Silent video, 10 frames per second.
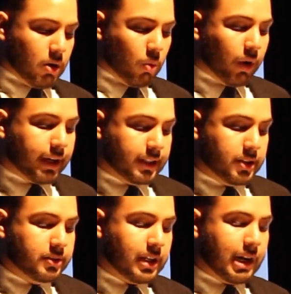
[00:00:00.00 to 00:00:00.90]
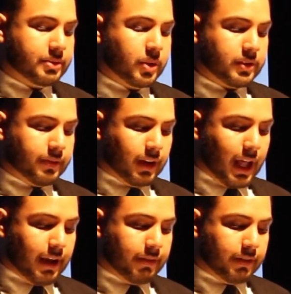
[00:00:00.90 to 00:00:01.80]
Working 2 jobs most of her
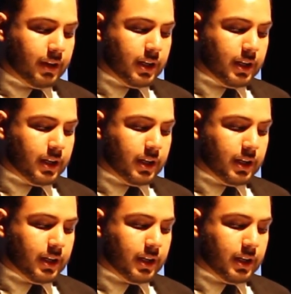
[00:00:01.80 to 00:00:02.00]
life,